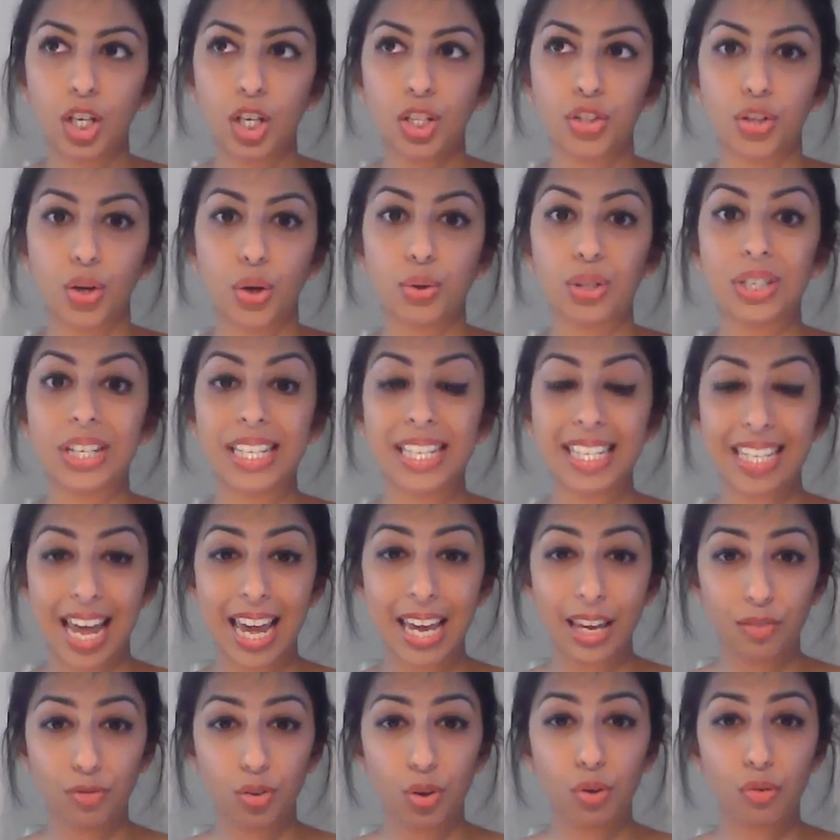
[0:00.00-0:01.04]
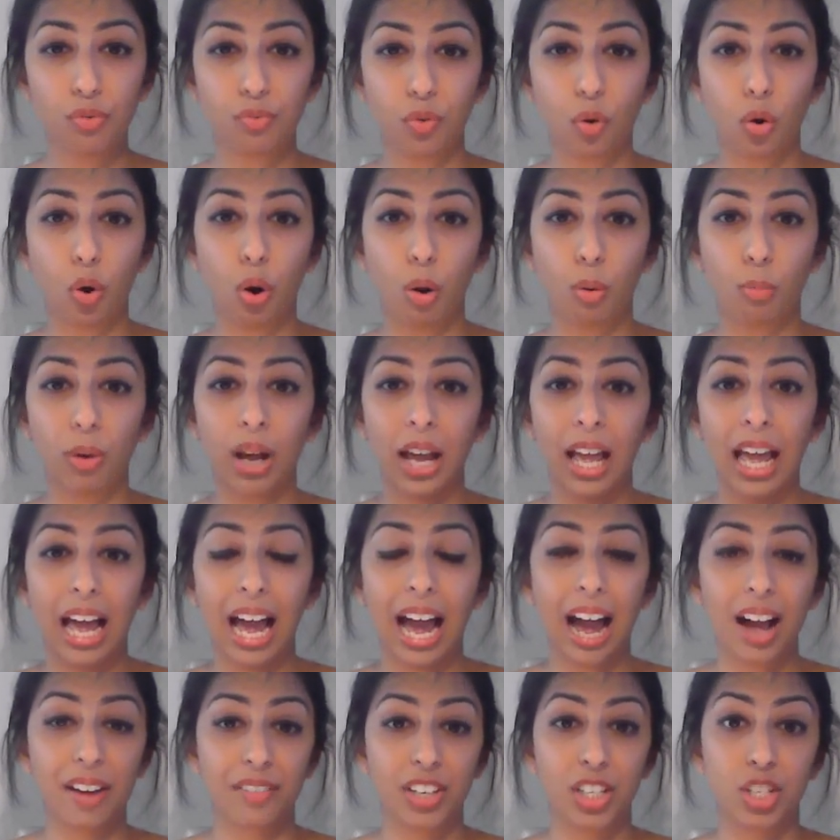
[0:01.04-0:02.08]
So to save you from
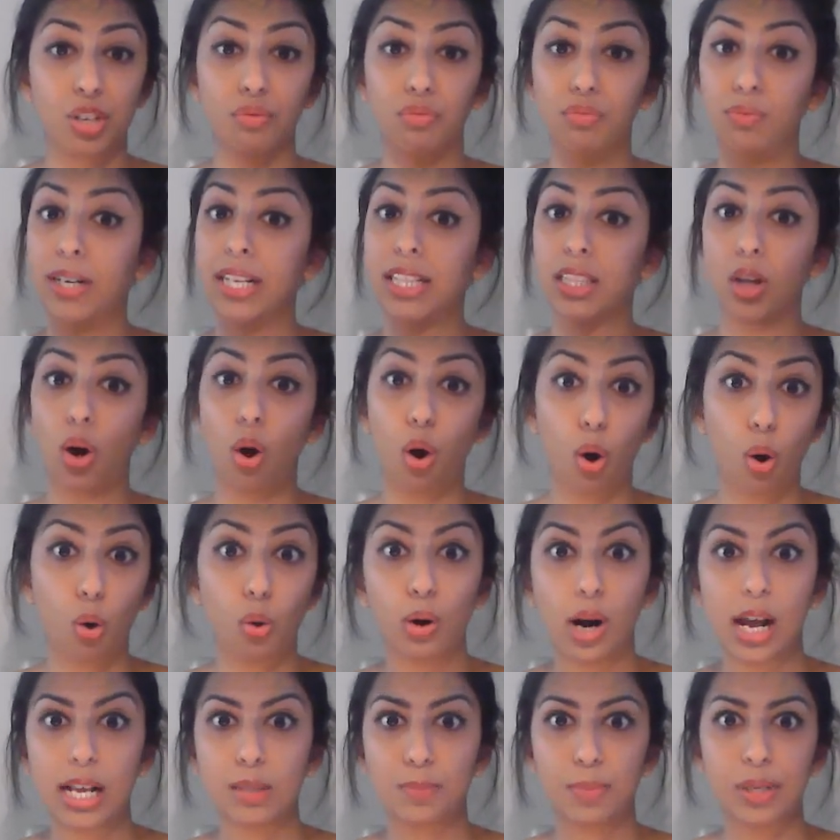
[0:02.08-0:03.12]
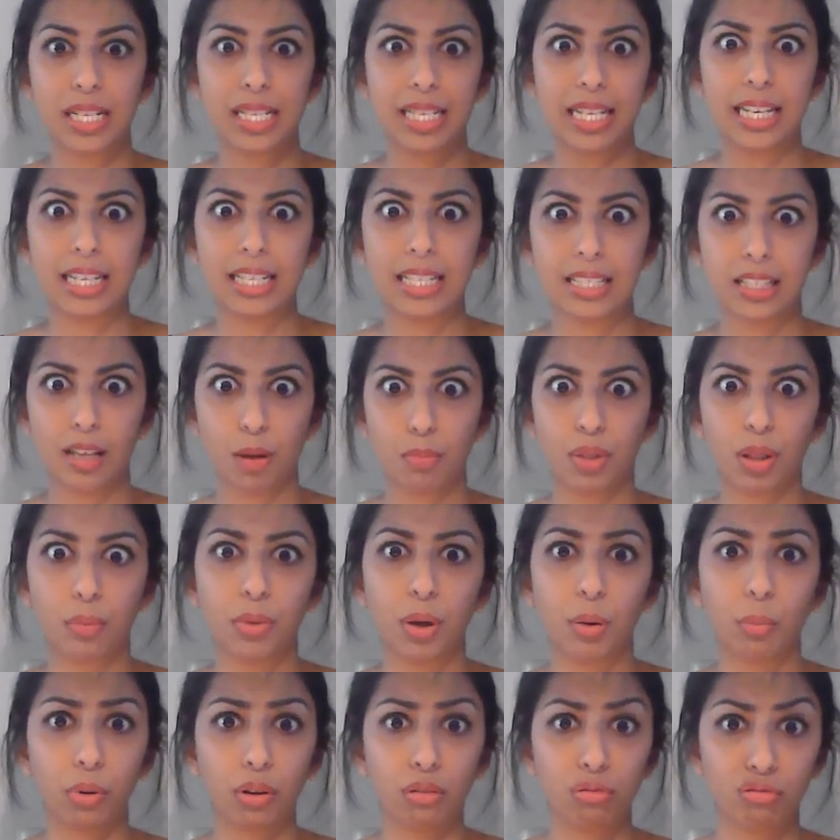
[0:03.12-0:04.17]
having to read the whole SPC, because some of them
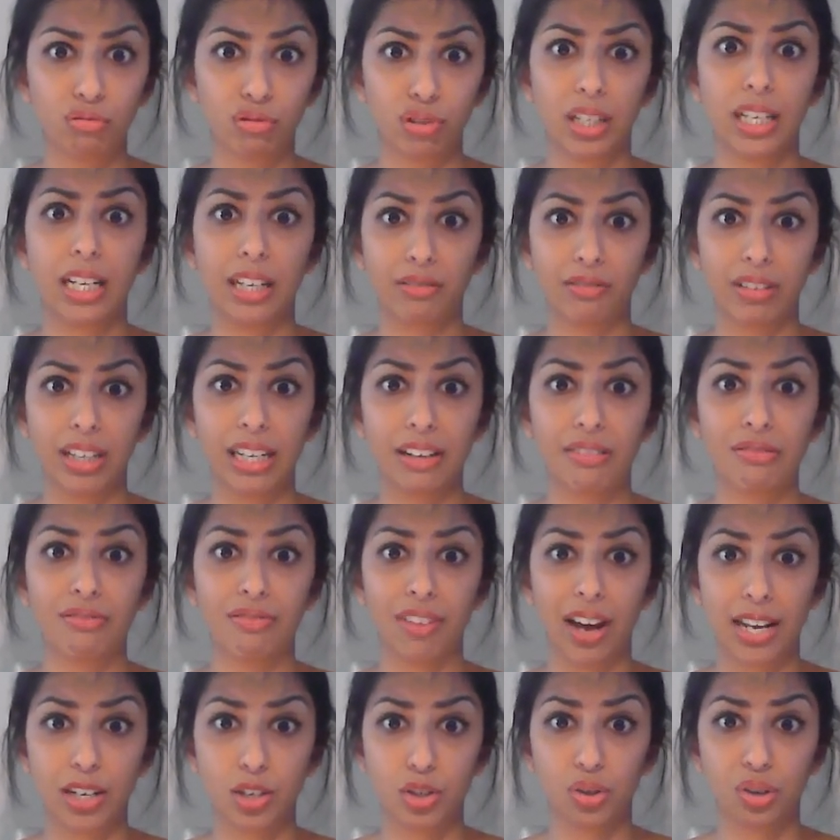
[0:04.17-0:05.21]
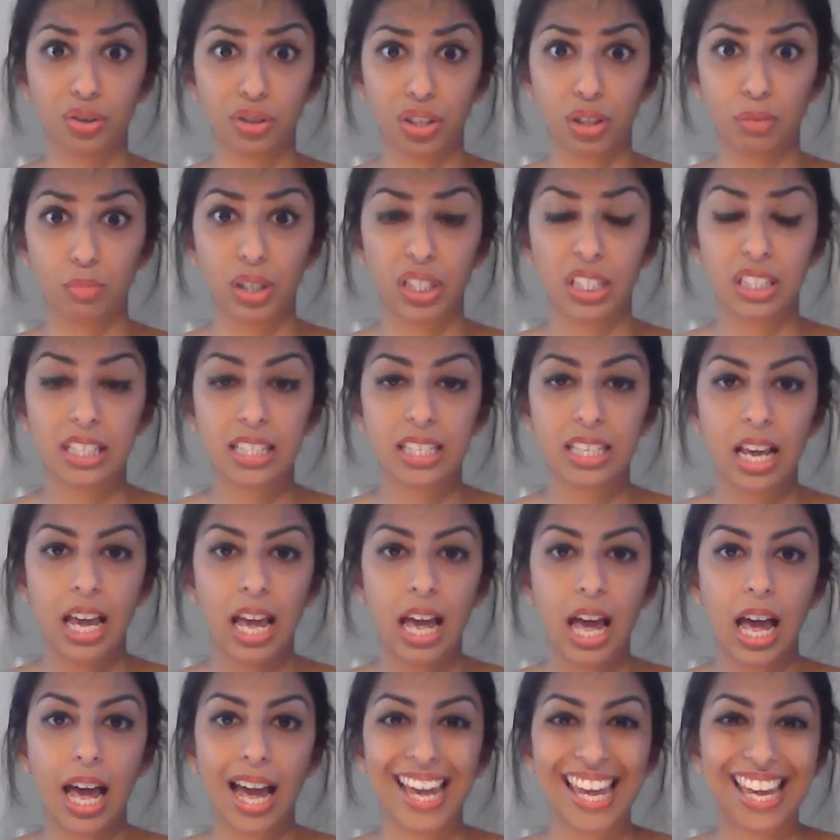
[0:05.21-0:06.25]
can be really, really fat documents,
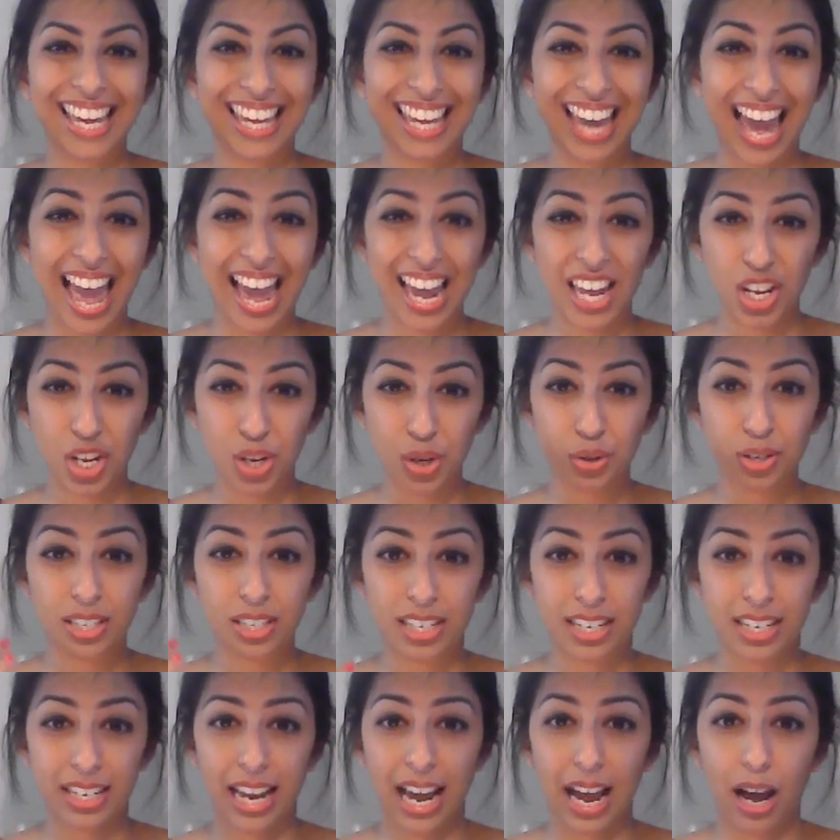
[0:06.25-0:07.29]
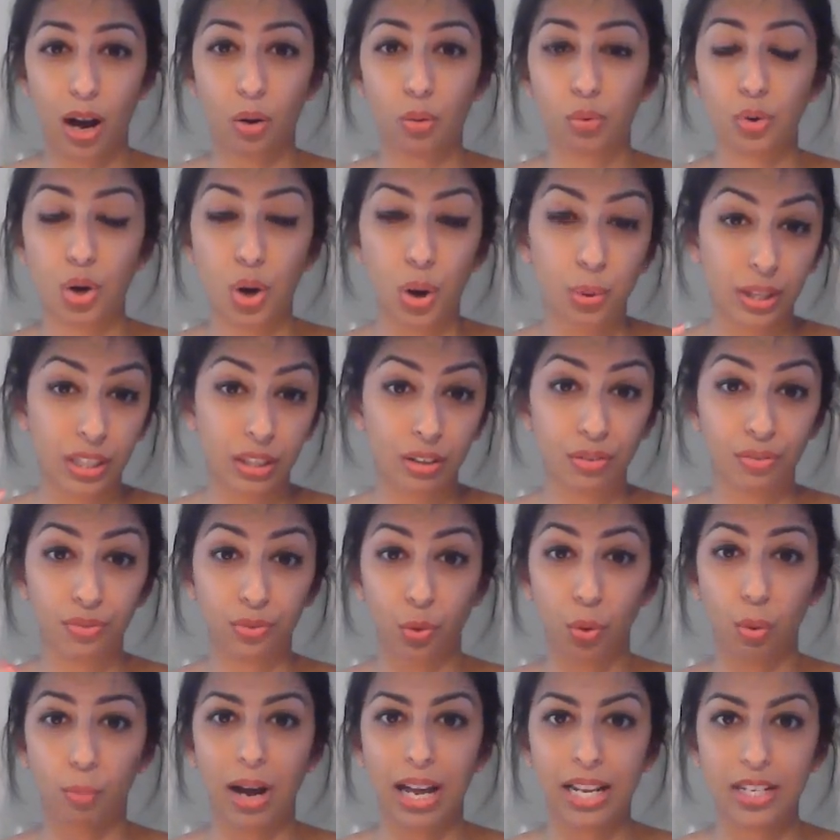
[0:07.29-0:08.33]
get used to now knowing the
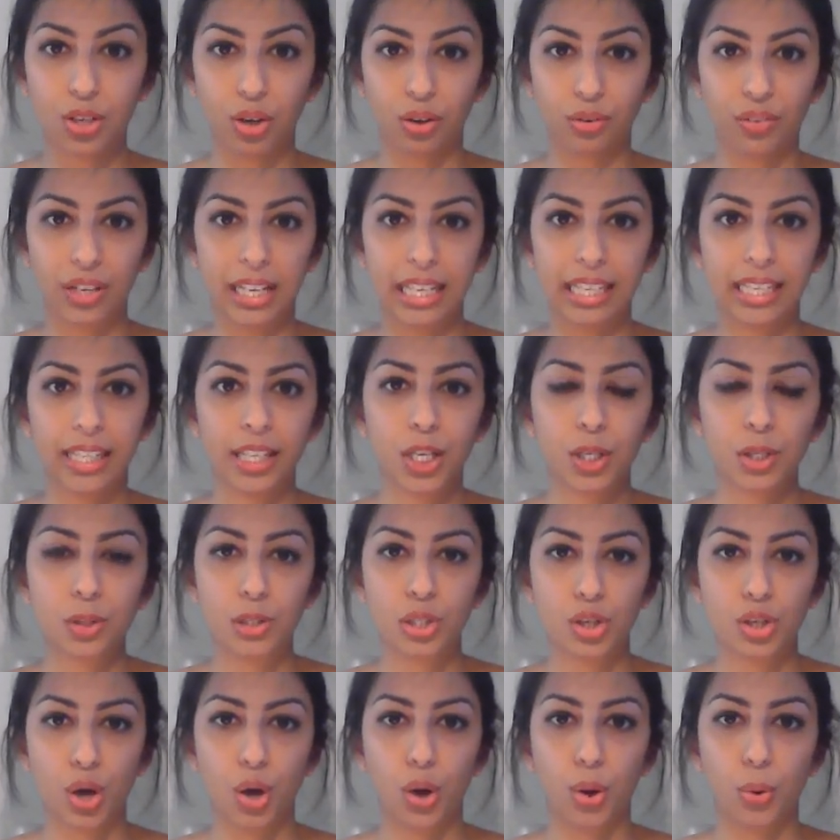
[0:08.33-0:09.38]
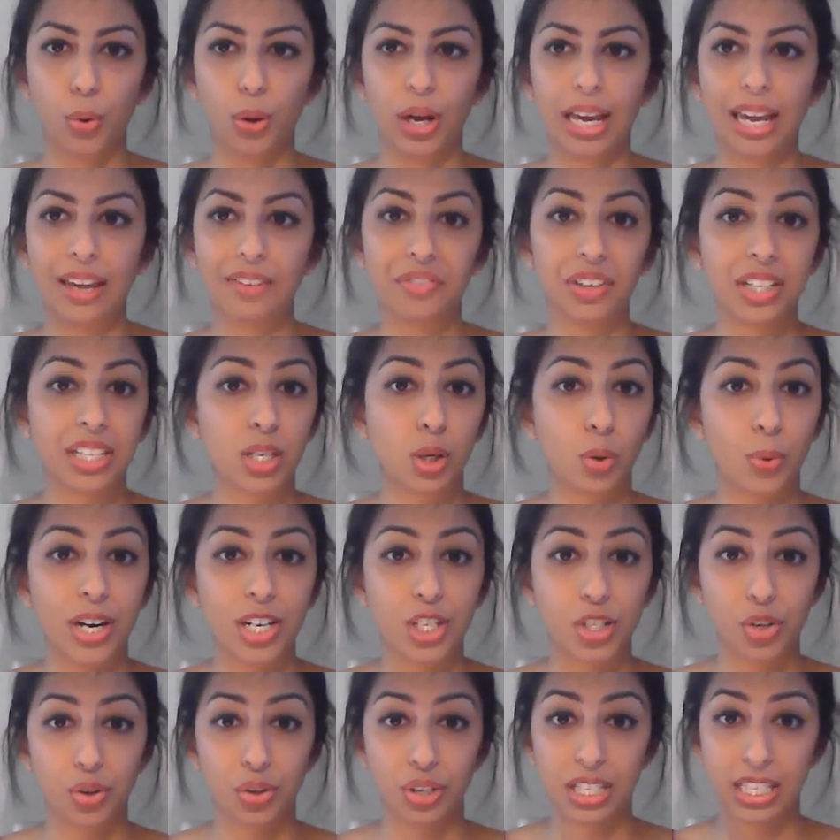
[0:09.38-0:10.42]
format of it. So if it's a
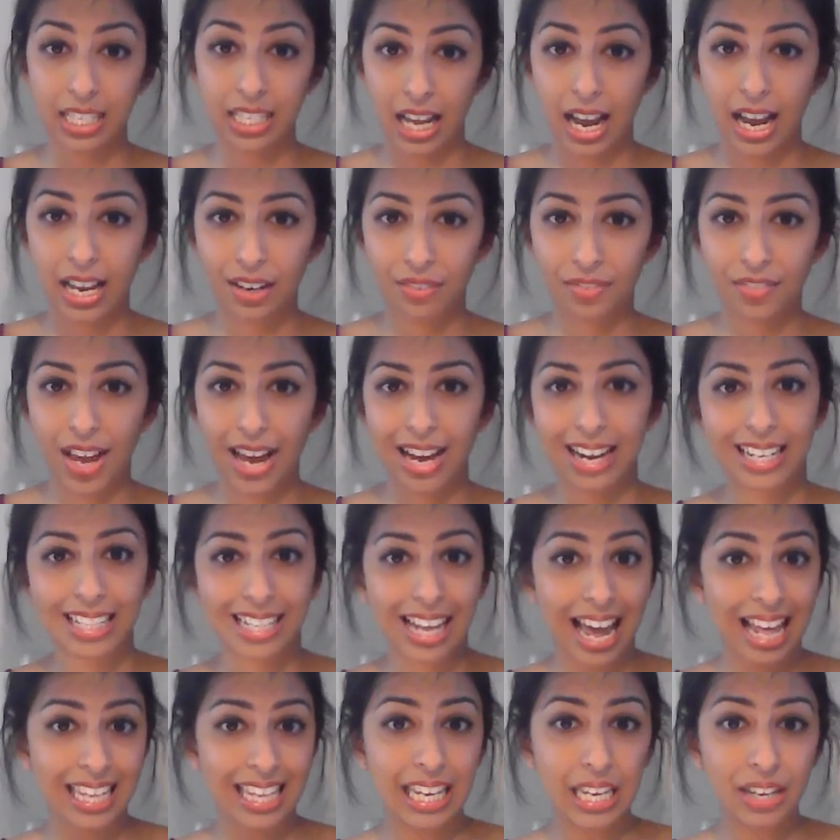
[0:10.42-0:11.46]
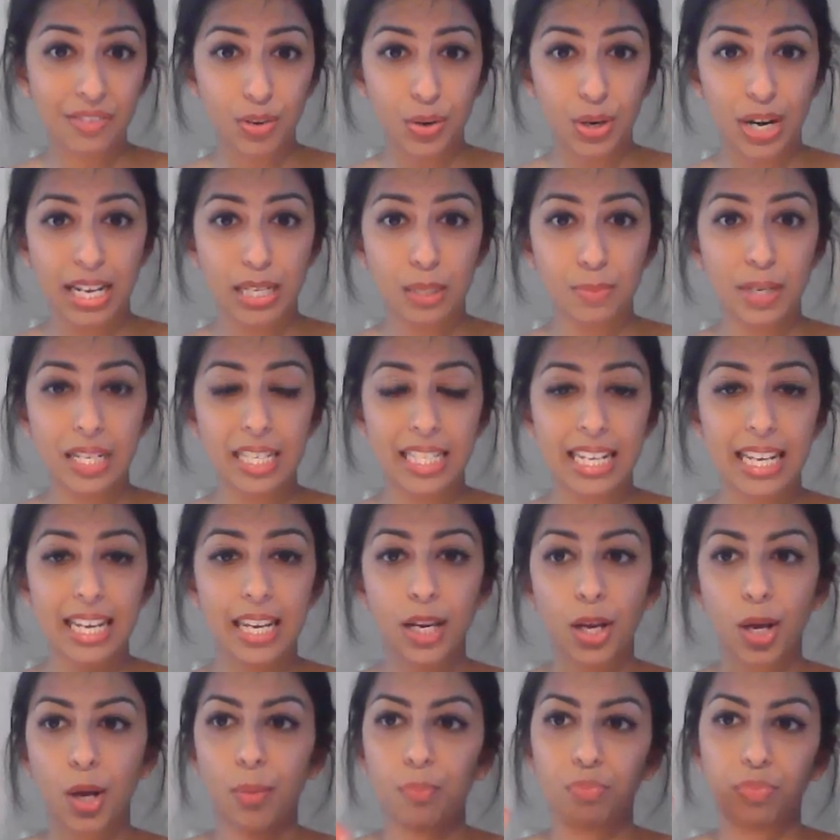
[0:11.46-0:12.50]
question on side effects and they give you an
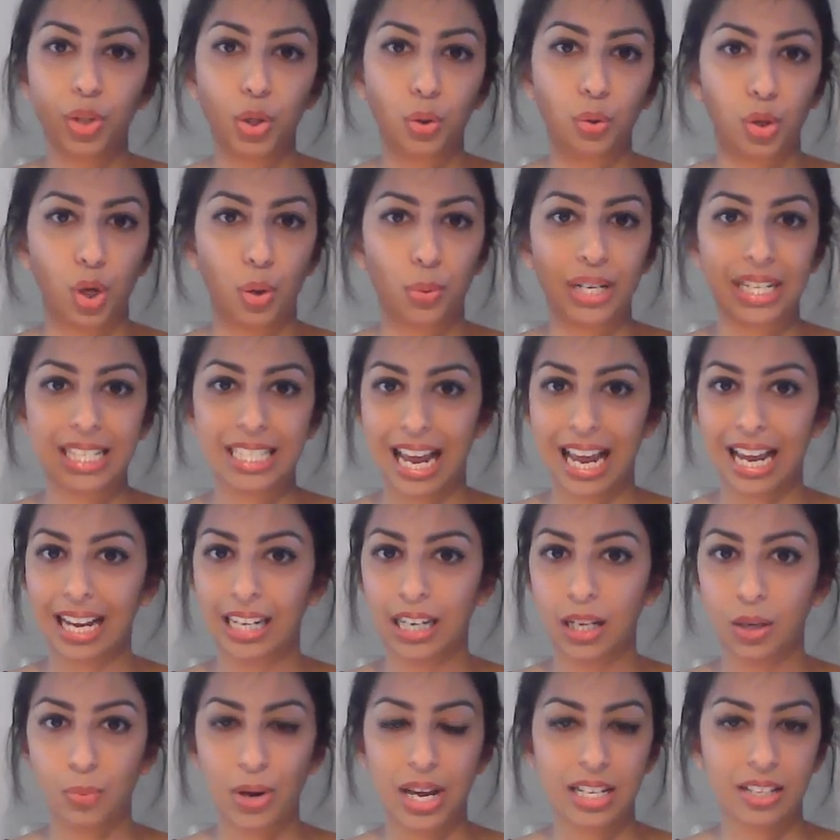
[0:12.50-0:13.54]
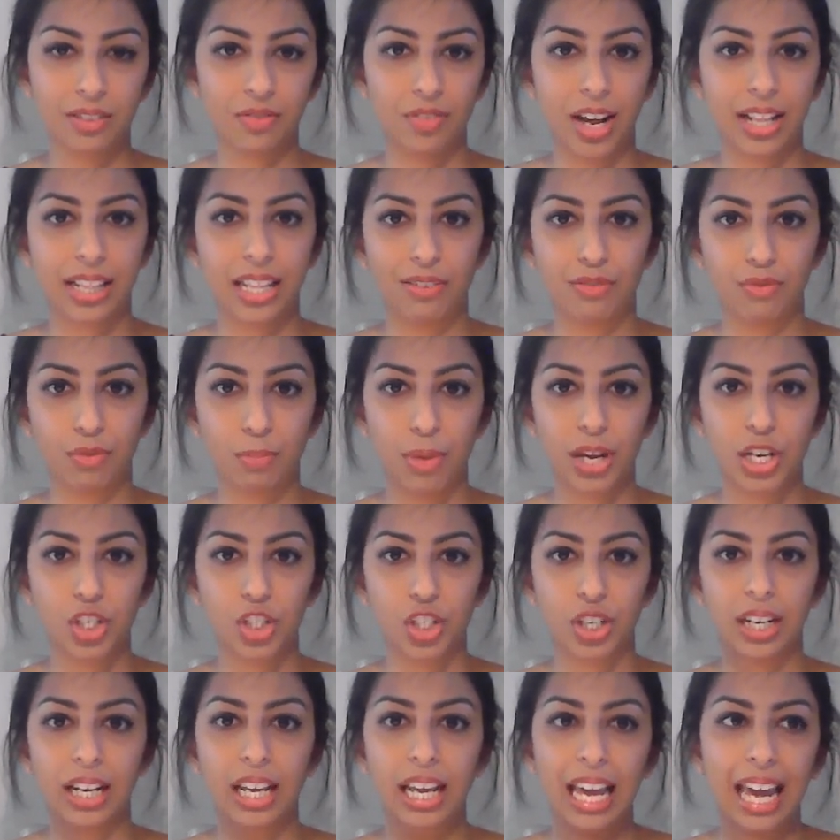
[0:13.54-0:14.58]
SPC, you'll know exactly where to find the
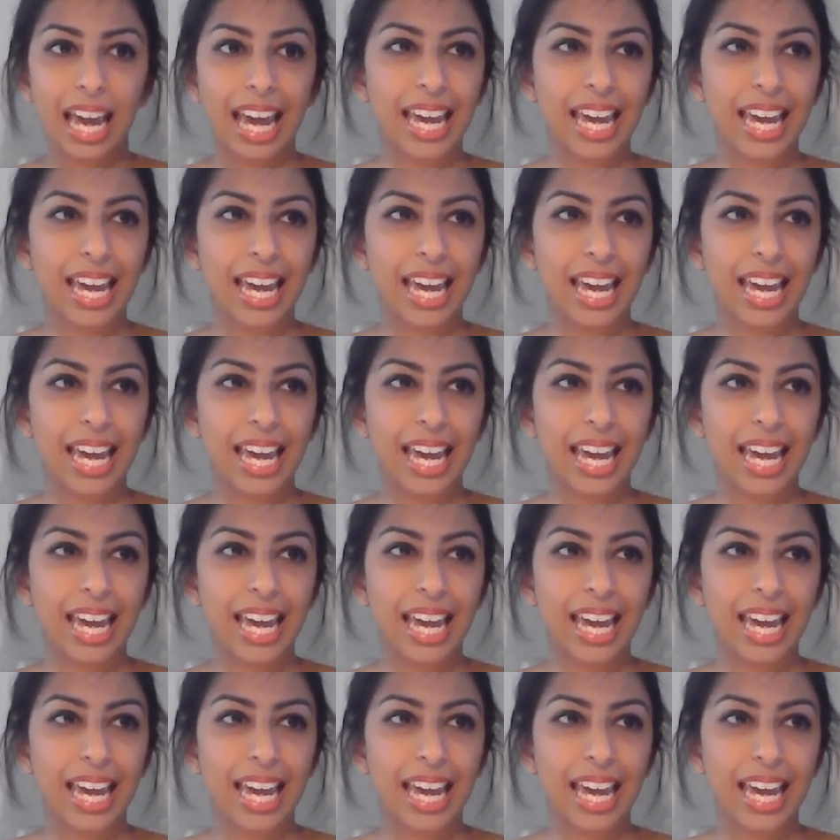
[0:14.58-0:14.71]
information.